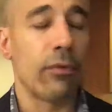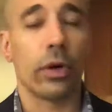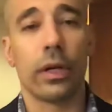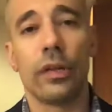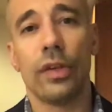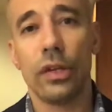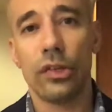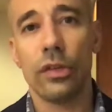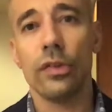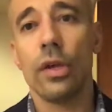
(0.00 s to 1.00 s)

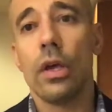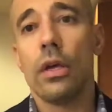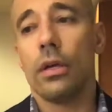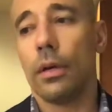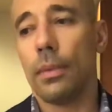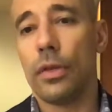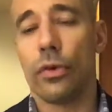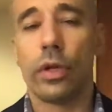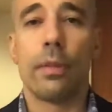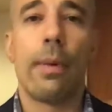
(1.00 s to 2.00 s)
organizations,
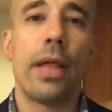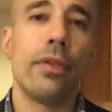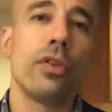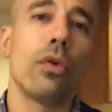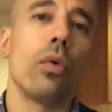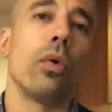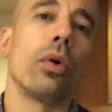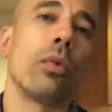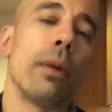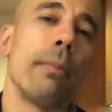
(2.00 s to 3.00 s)
either independent
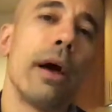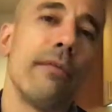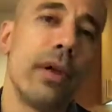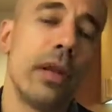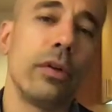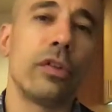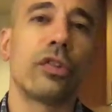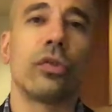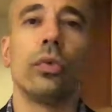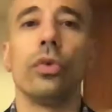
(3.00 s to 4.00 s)
or run by veterinary
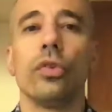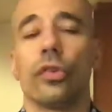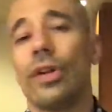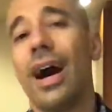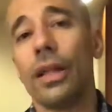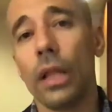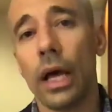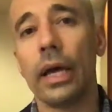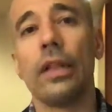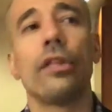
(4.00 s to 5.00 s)
schools. There's
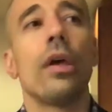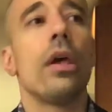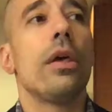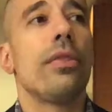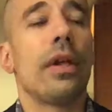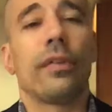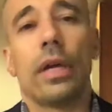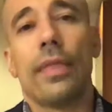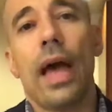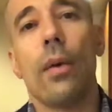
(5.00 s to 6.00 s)
hotlines, things
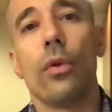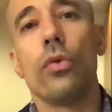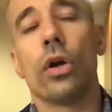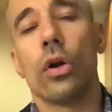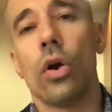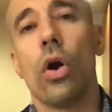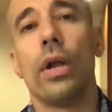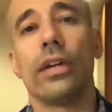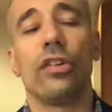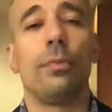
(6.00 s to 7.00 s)
like that, where you can
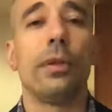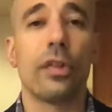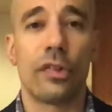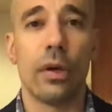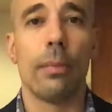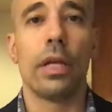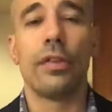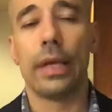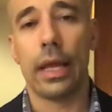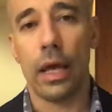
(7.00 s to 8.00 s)
call and actually speak to somebody
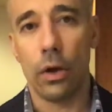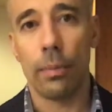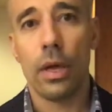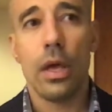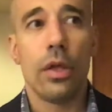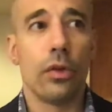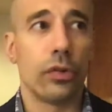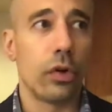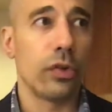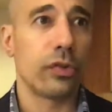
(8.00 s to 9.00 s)
to get help.
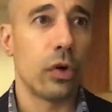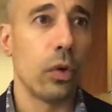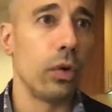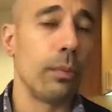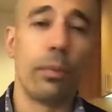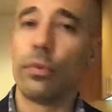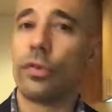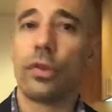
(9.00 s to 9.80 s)
There's also